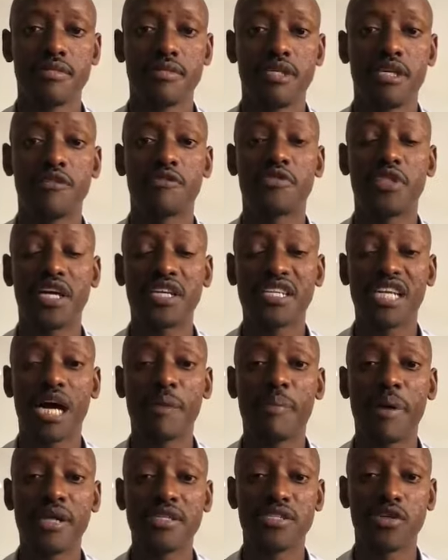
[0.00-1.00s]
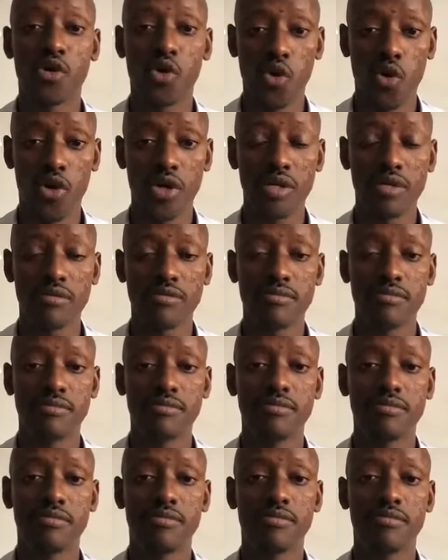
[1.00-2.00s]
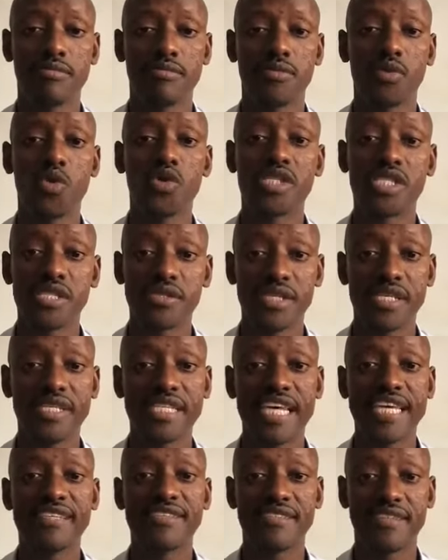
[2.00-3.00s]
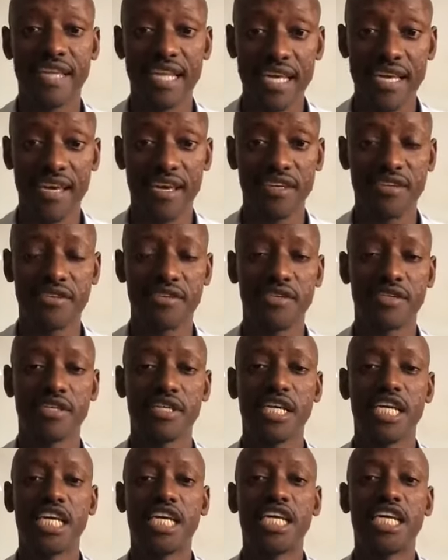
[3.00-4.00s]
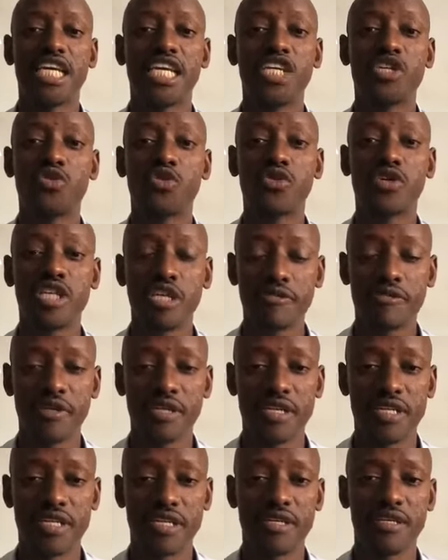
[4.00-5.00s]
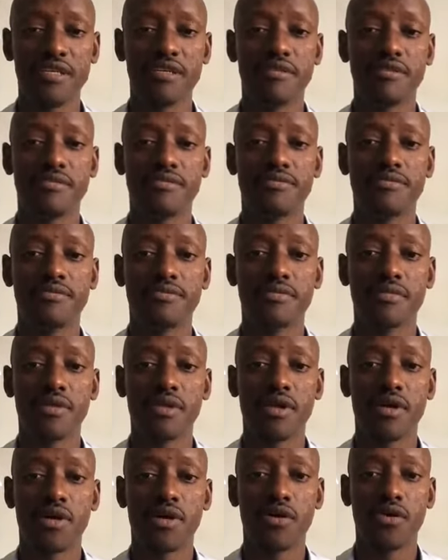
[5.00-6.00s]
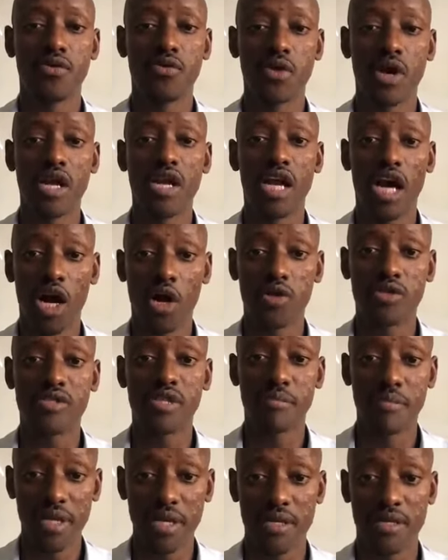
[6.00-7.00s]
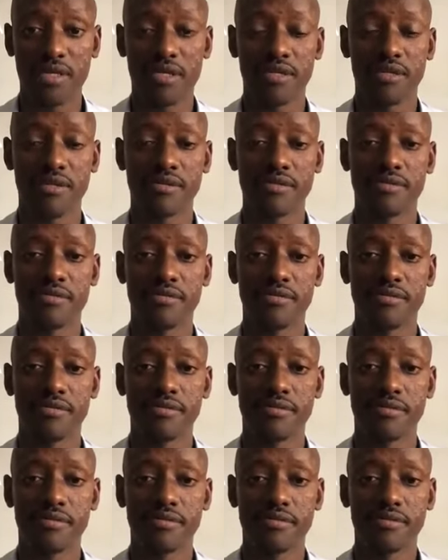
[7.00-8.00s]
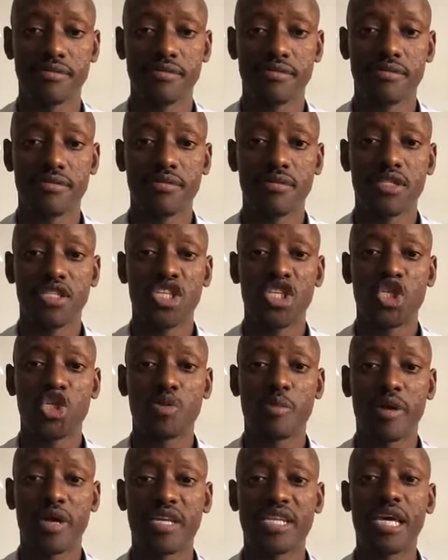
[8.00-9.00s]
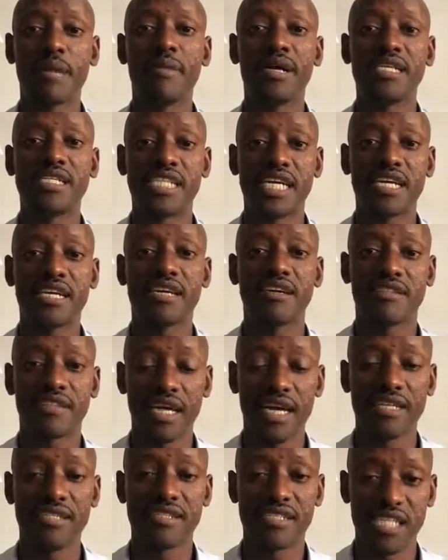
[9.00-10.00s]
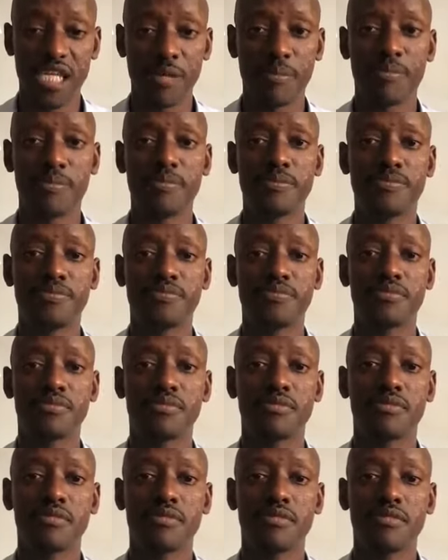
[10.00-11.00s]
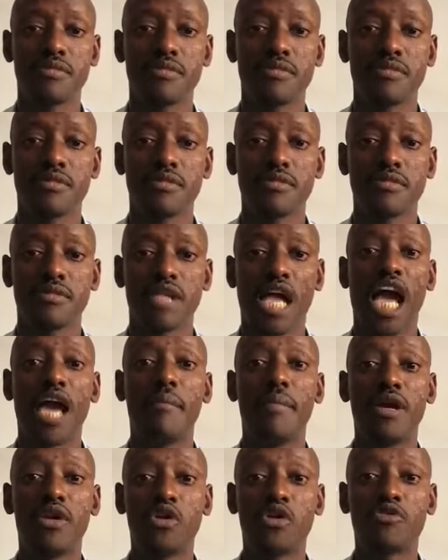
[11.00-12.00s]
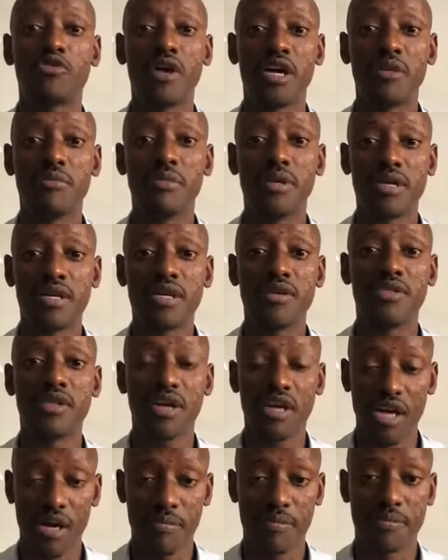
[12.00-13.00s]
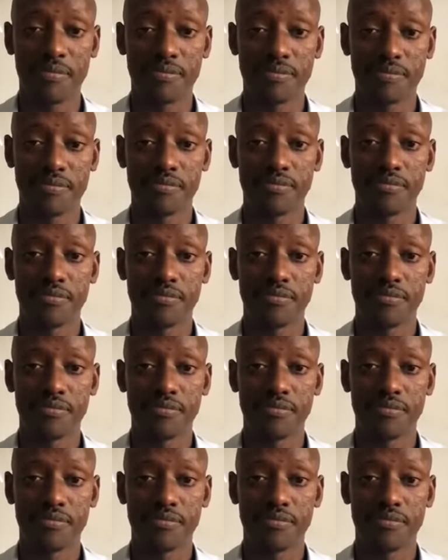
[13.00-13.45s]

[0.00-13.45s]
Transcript: if that cup has a hole, which in this case is a leakage, it will definitely run out the milk. So by the time I take a third sip, I might not find milk in the cup.